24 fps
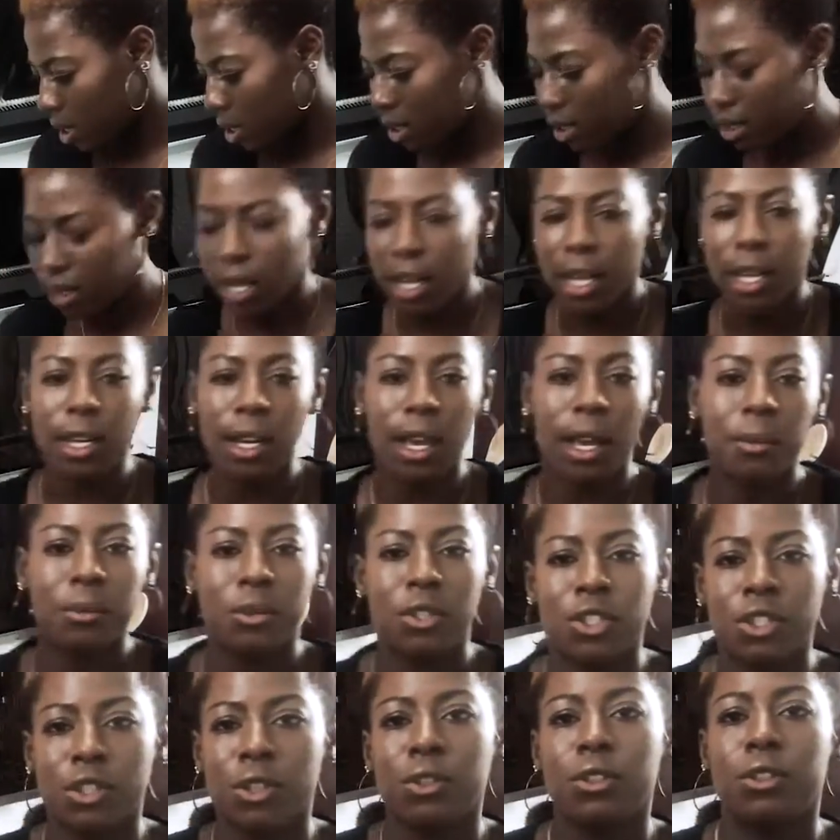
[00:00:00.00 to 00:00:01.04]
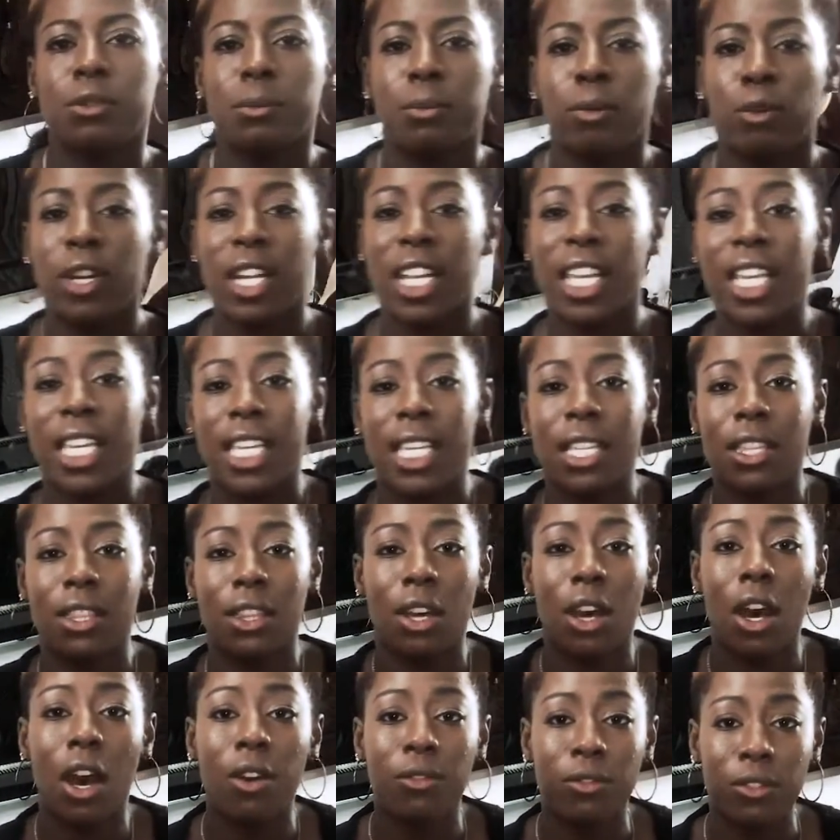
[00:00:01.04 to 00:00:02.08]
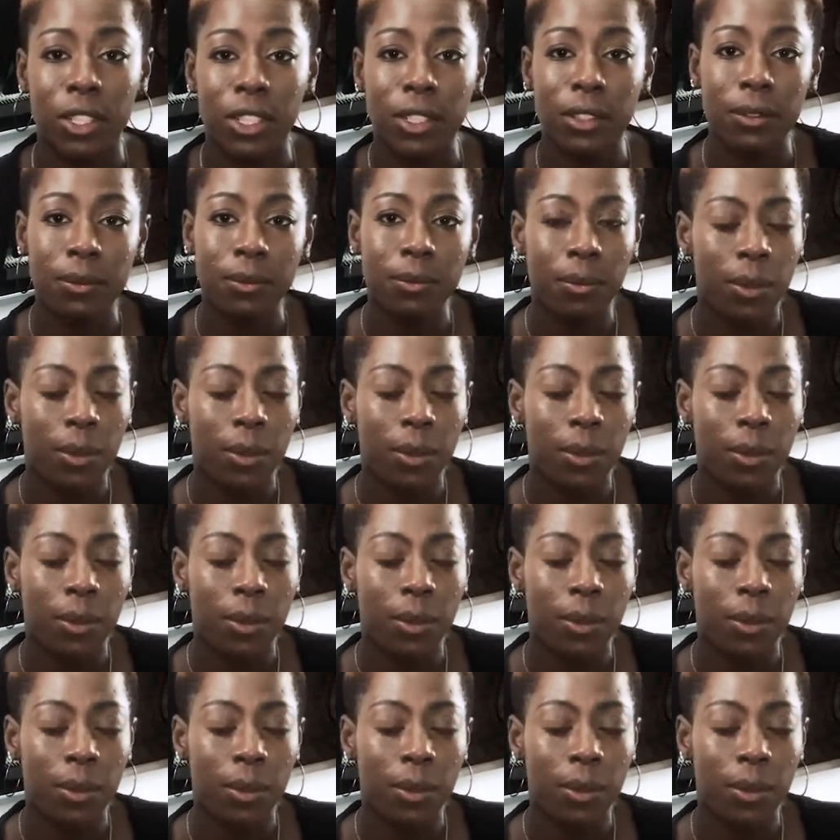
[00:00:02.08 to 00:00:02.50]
Then I'm just going to preheat the oven